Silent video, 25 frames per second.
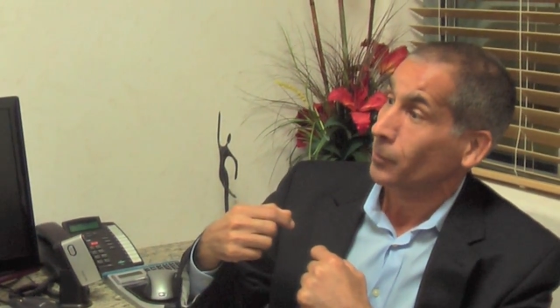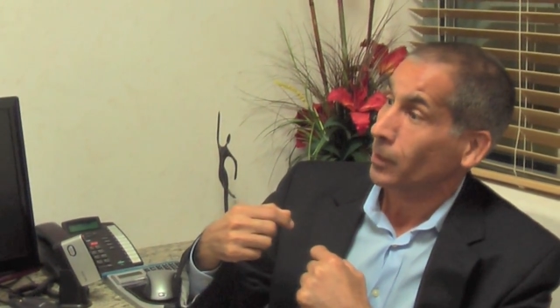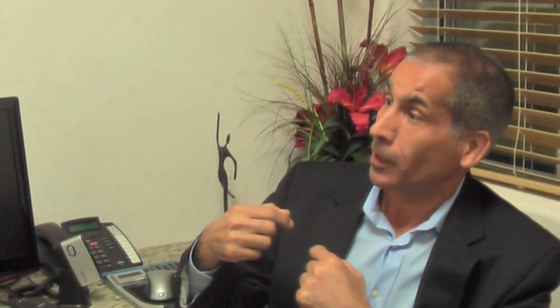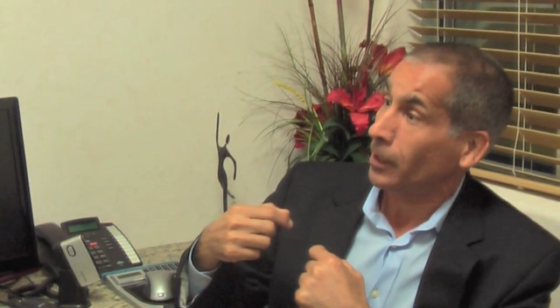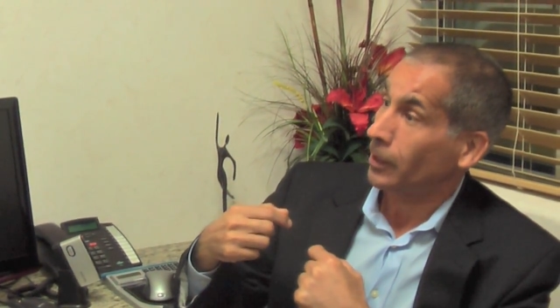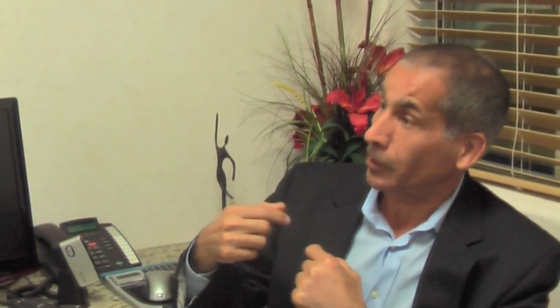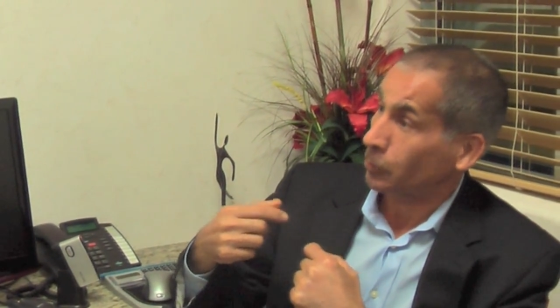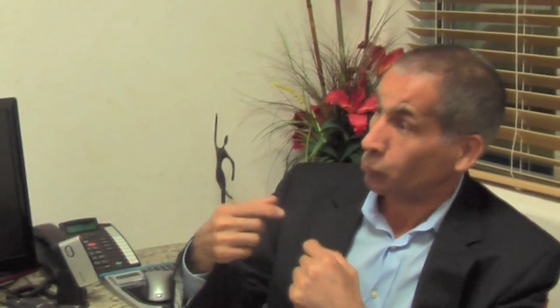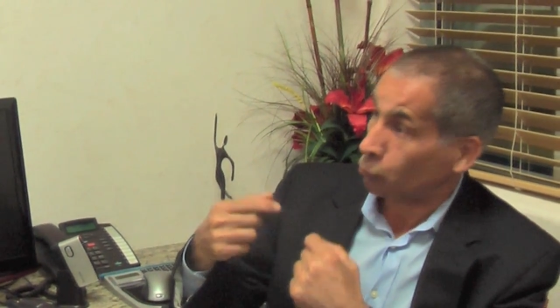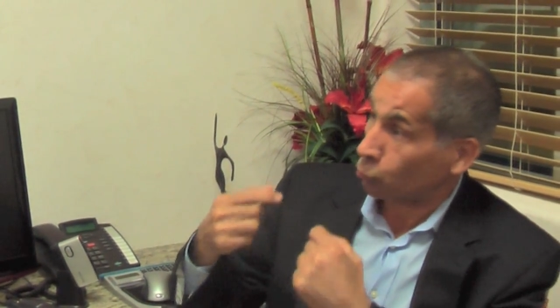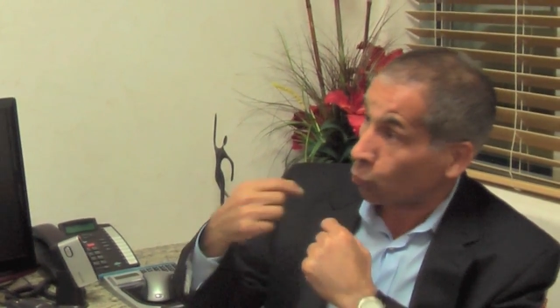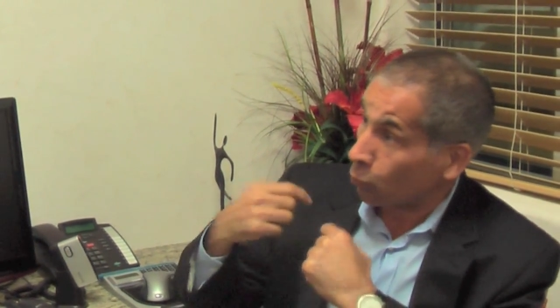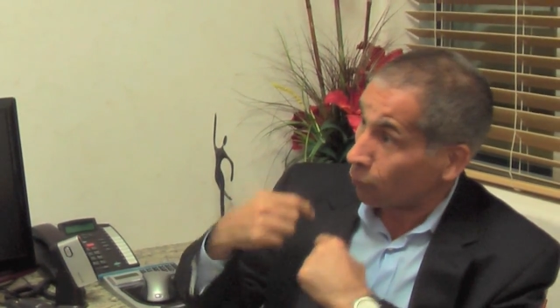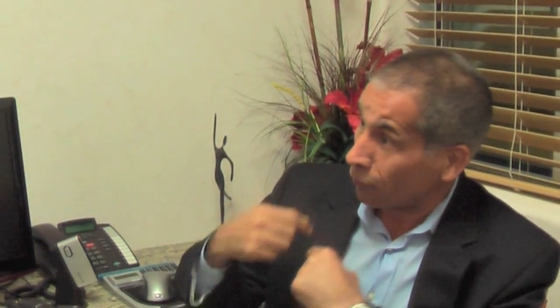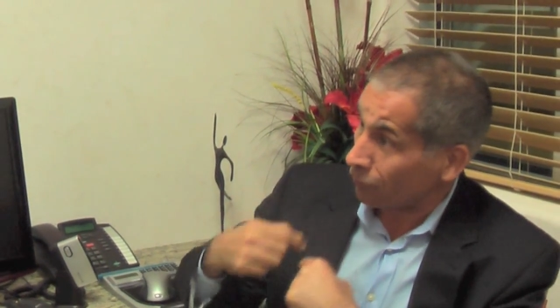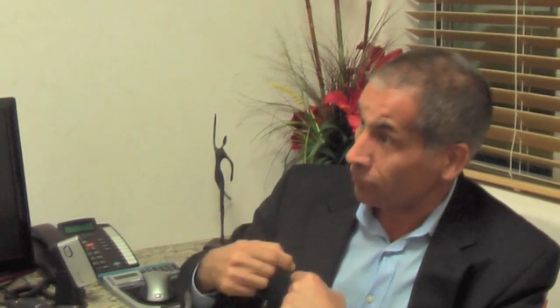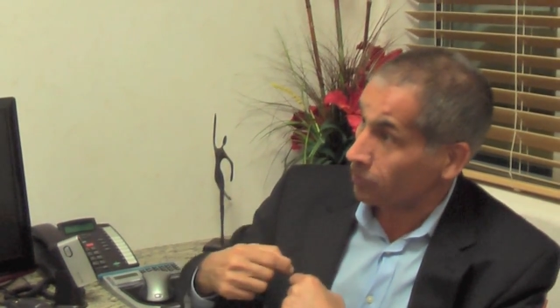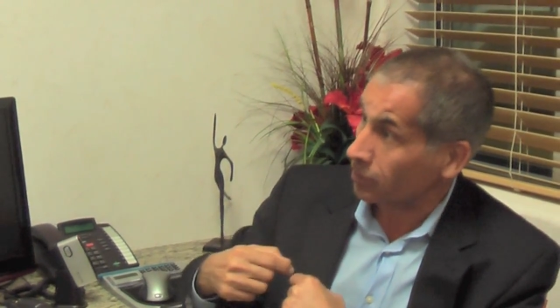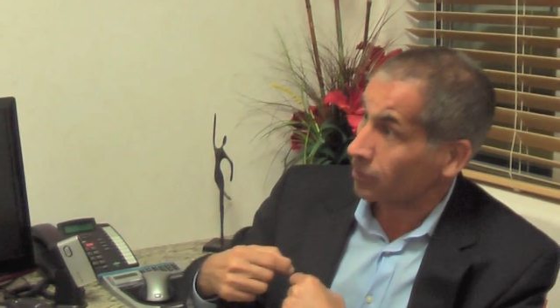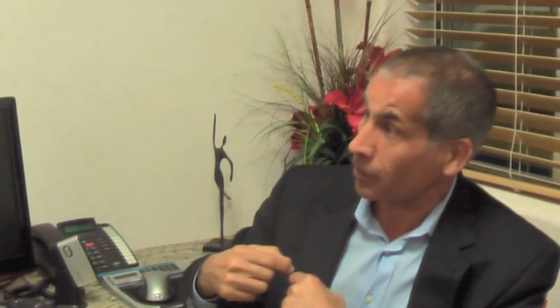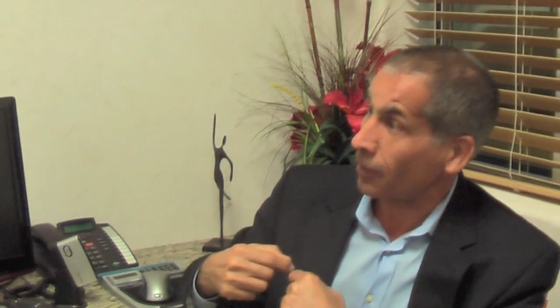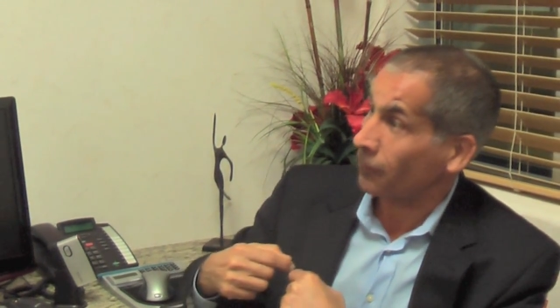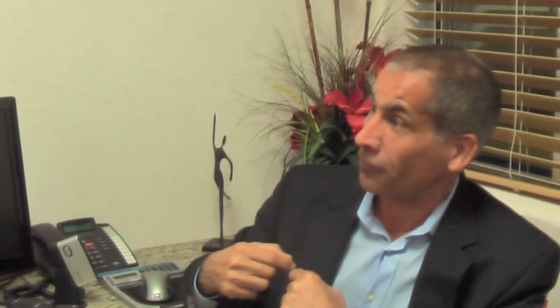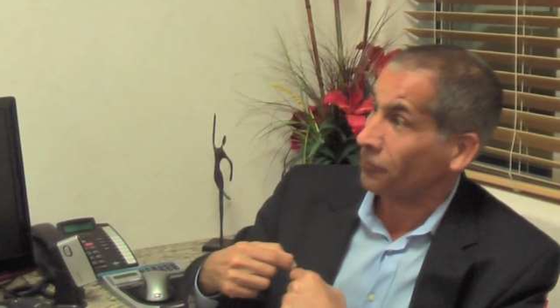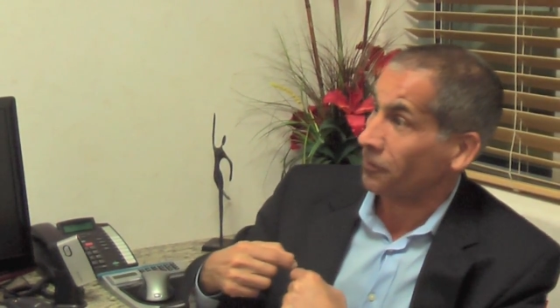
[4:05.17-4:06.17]
a
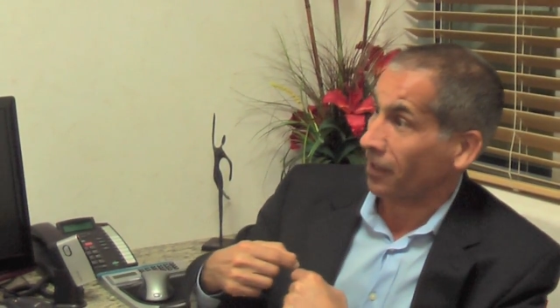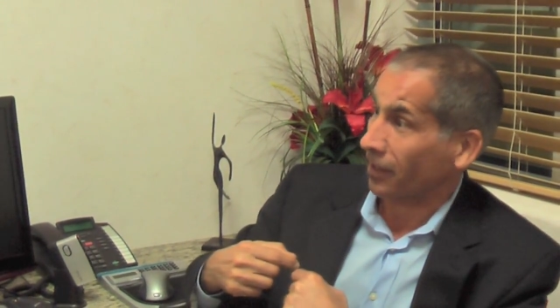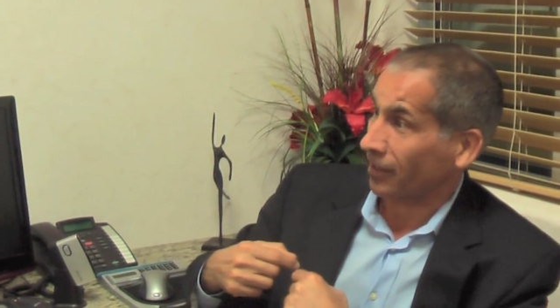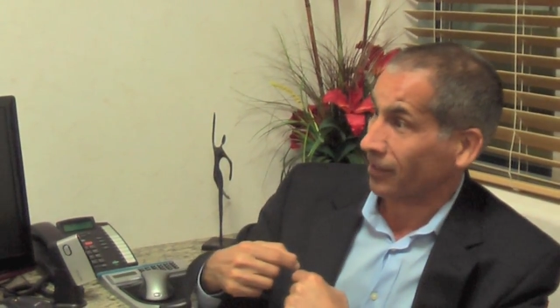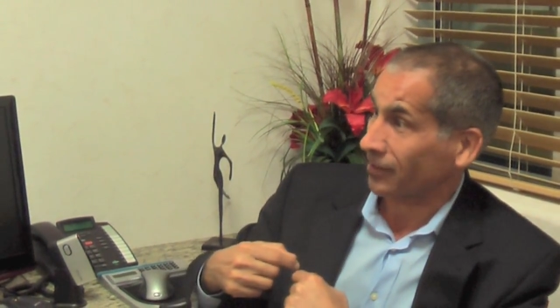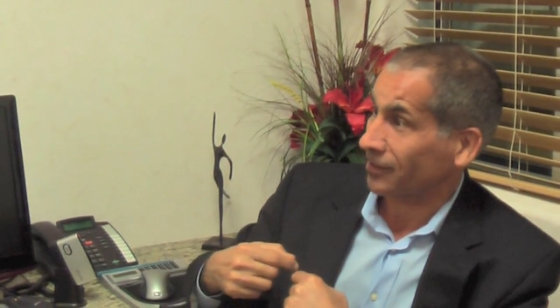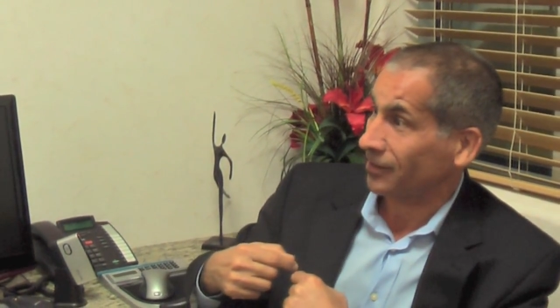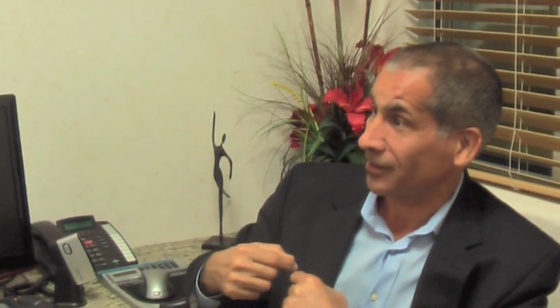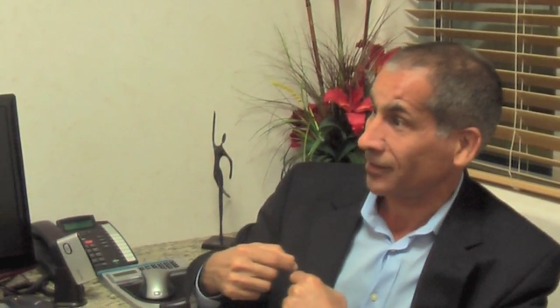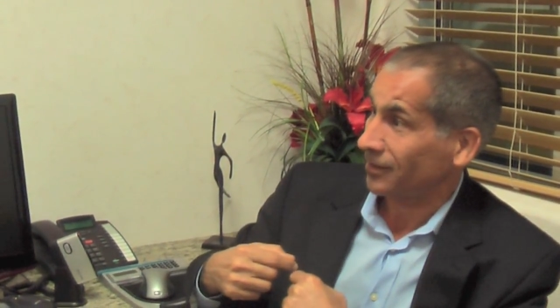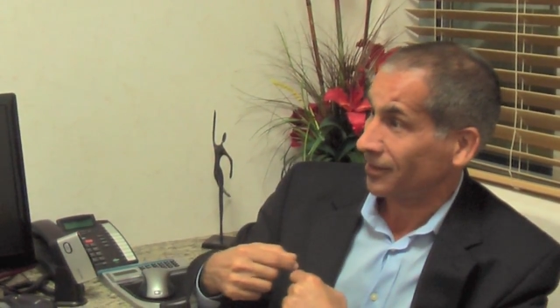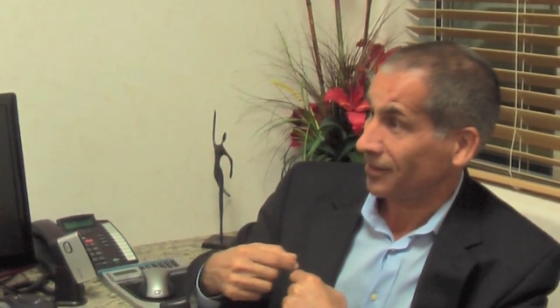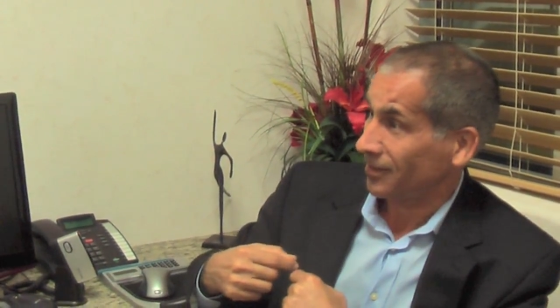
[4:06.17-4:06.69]
trophic effect